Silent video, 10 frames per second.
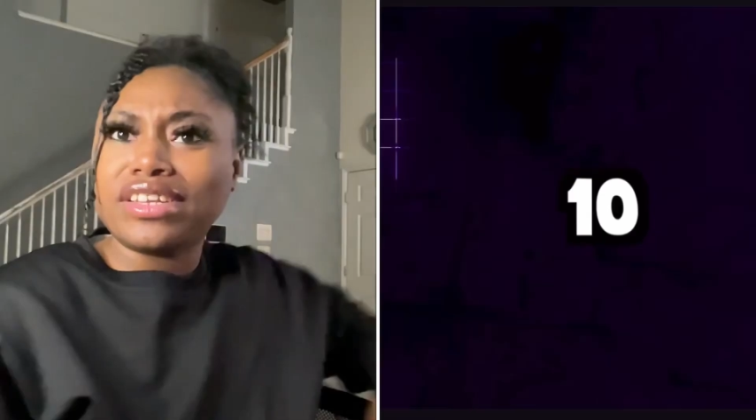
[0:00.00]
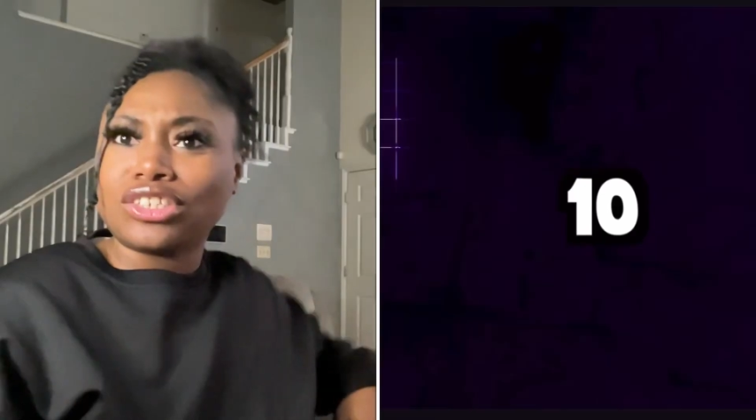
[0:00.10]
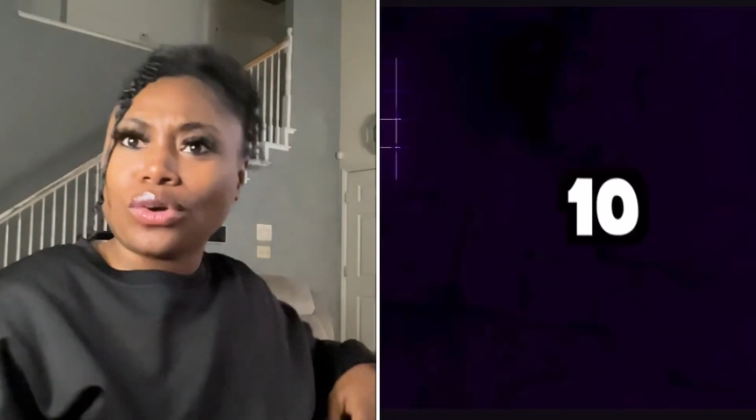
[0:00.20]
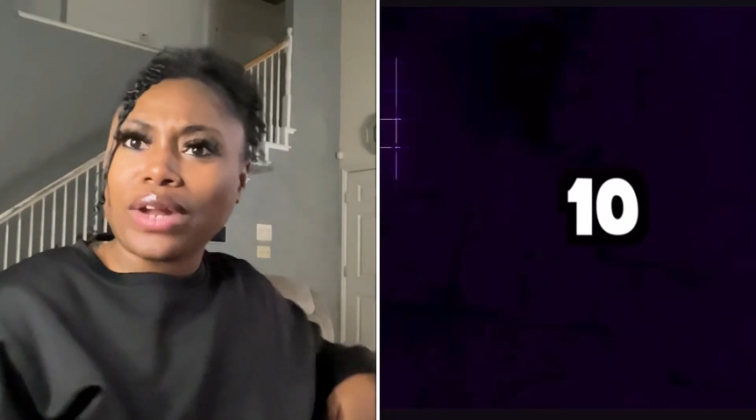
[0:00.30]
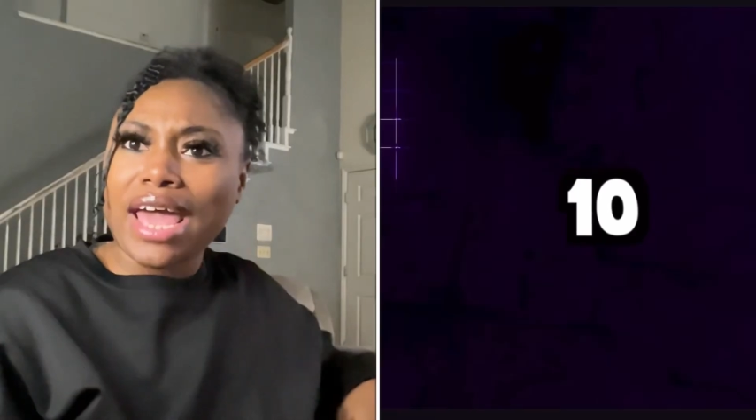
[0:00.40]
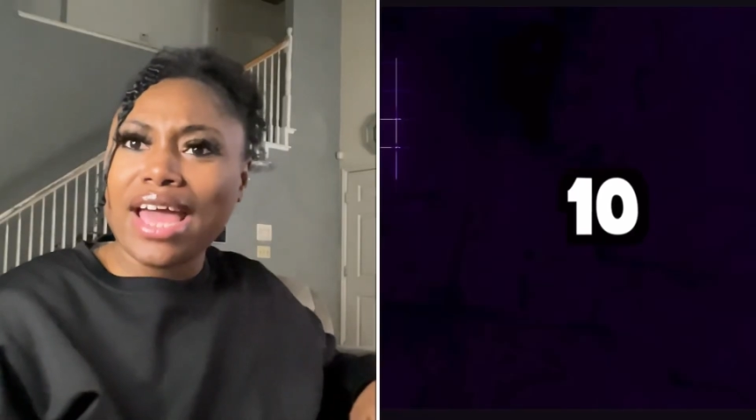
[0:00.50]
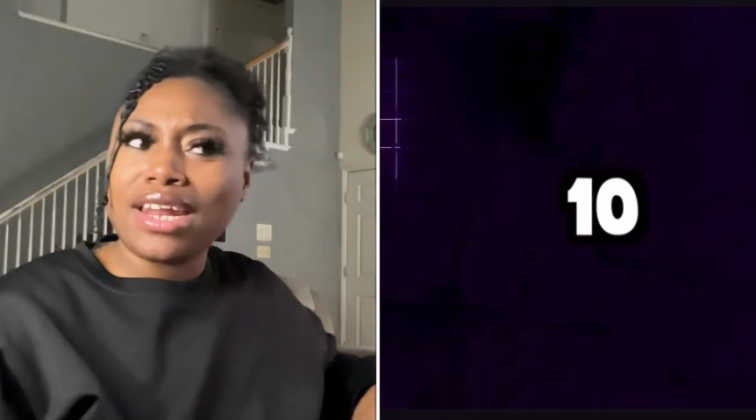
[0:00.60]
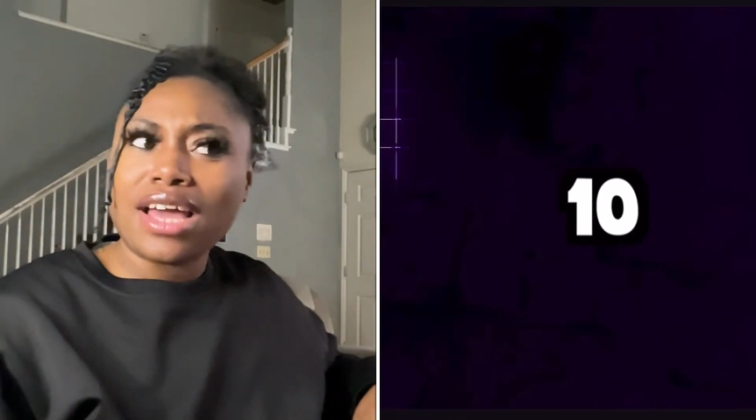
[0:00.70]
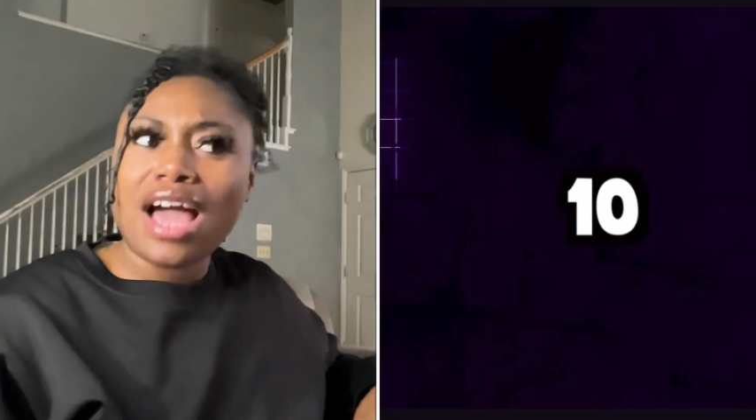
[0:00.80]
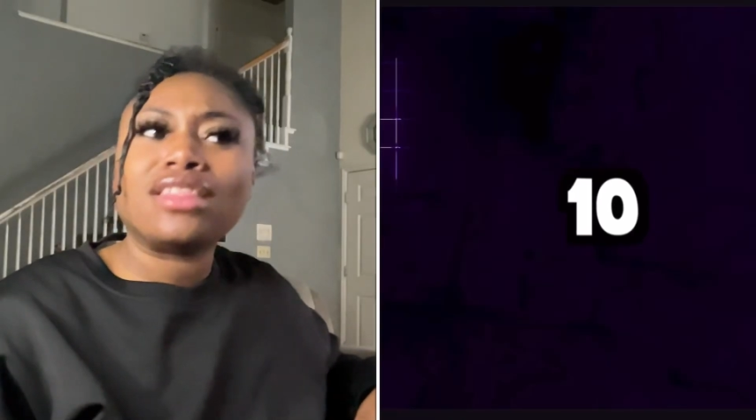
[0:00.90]
do that?
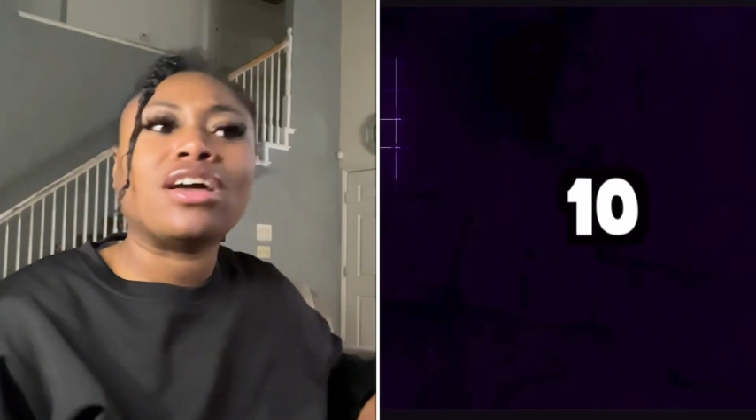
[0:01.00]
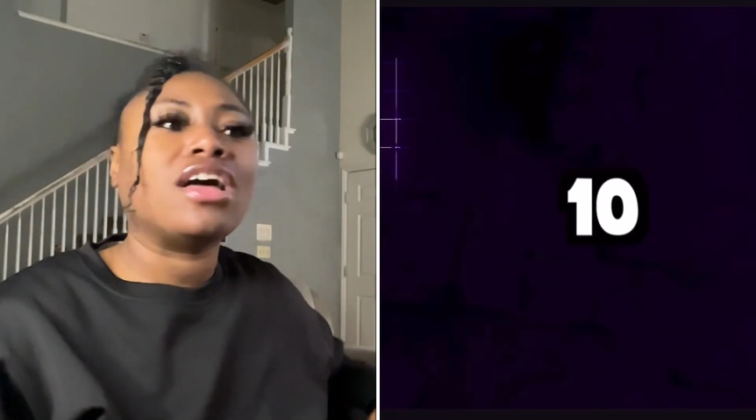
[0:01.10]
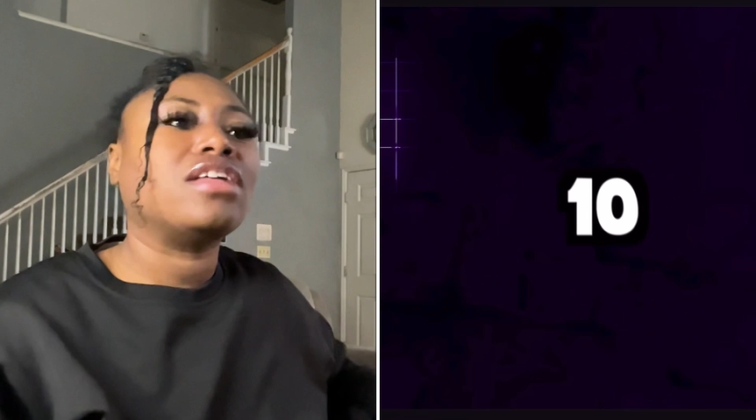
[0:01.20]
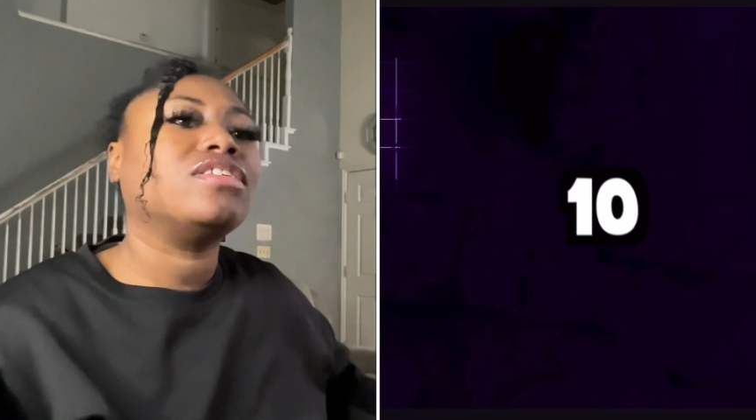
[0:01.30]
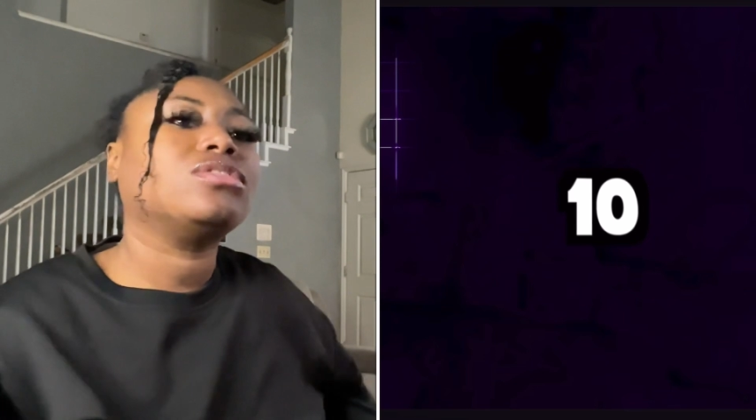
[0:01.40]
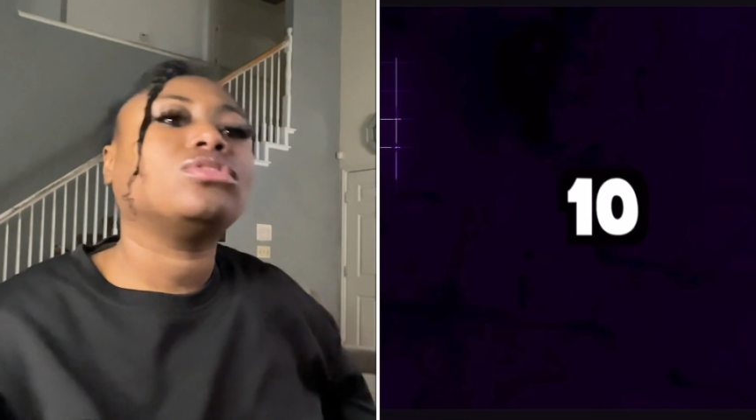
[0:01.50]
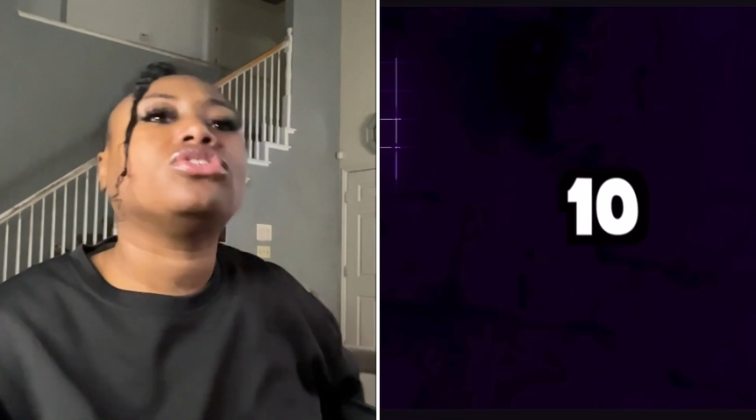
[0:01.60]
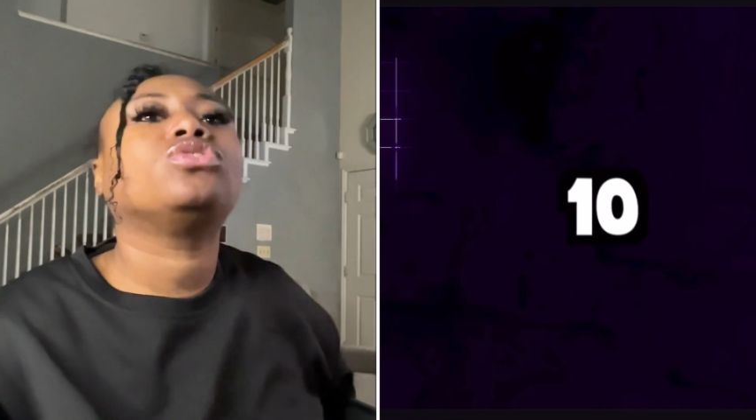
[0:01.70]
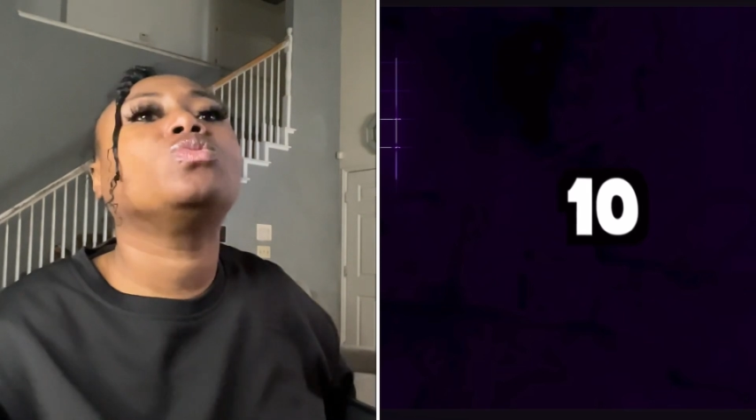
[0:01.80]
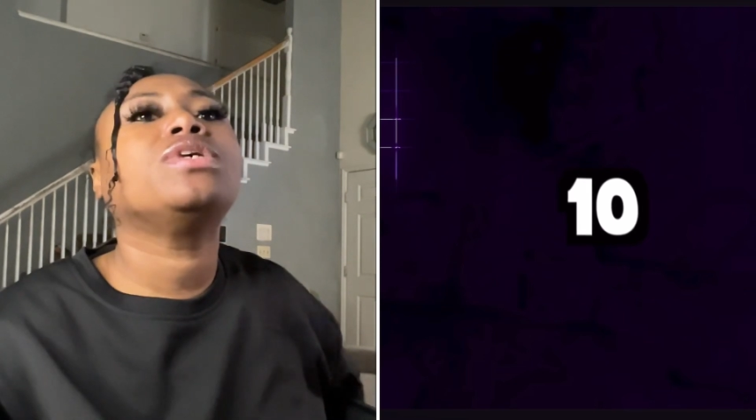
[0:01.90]
I thought elephants was the
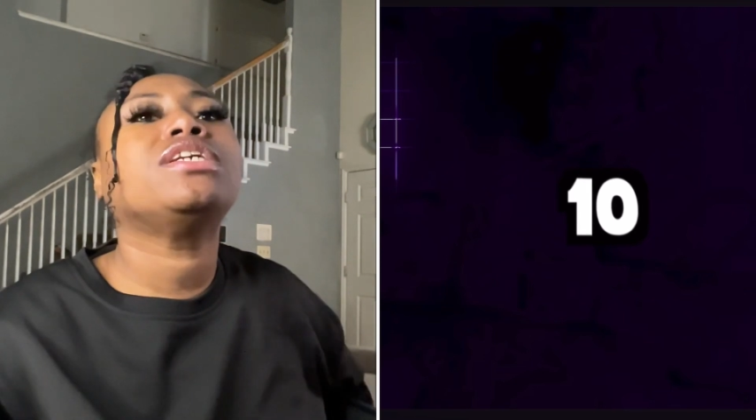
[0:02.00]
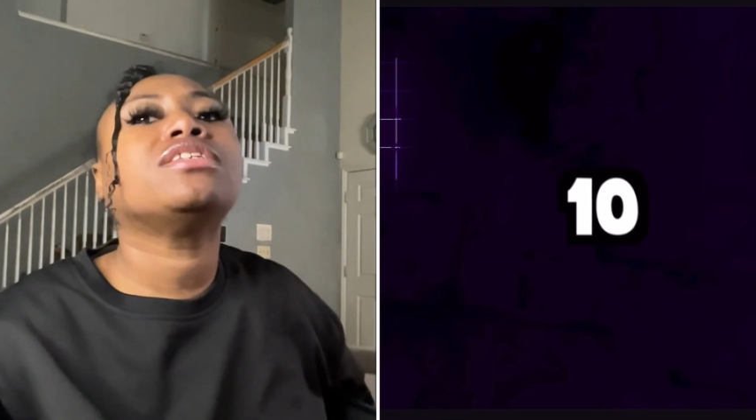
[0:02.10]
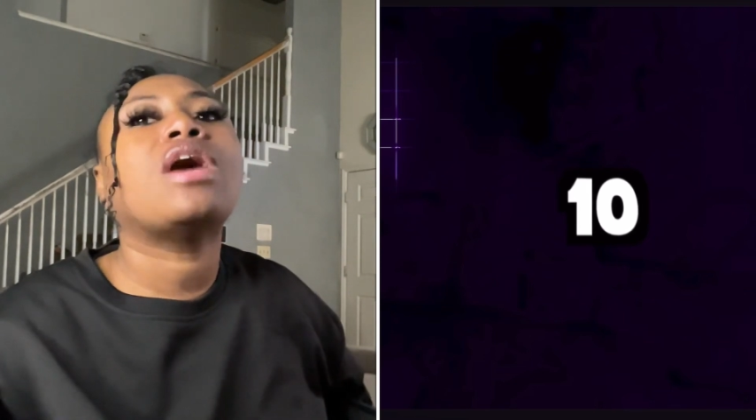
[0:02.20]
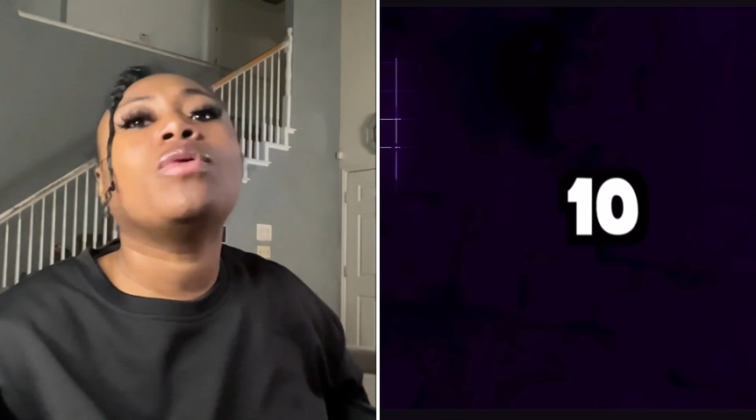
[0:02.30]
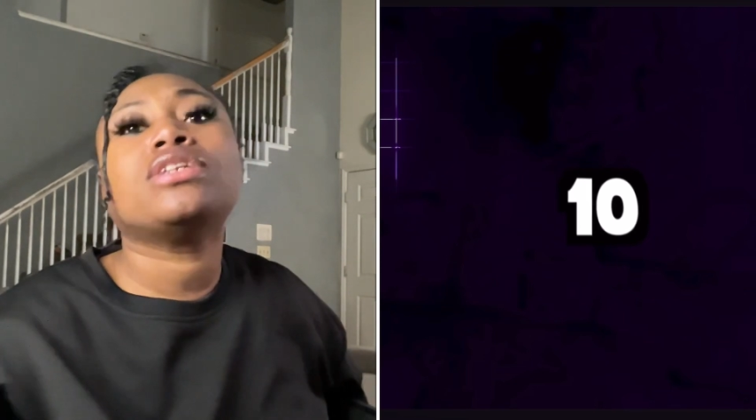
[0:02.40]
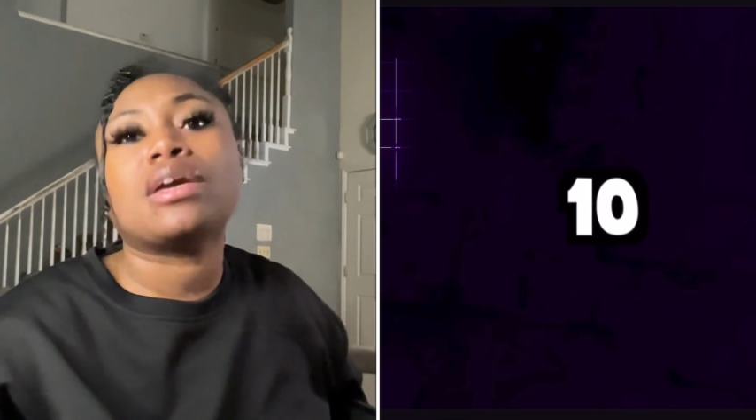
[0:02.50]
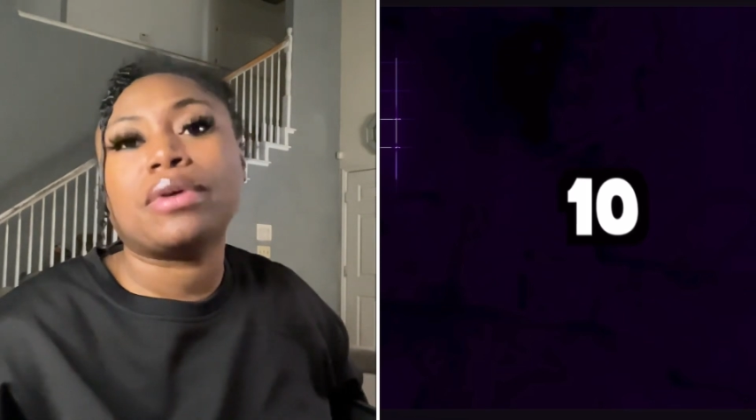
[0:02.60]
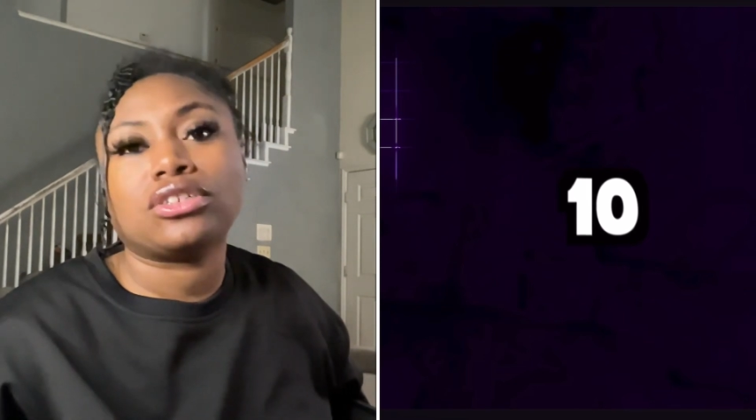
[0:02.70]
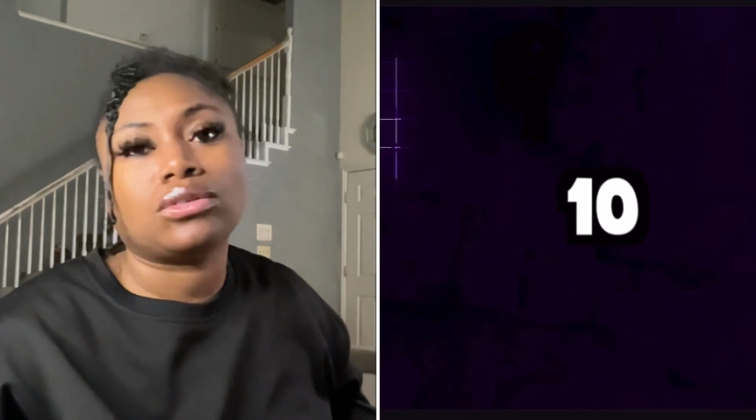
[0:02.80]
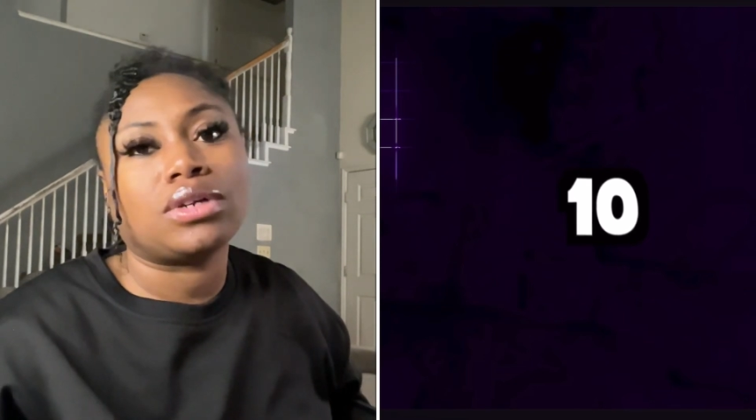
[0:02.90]
sweetest. I want to take pictures with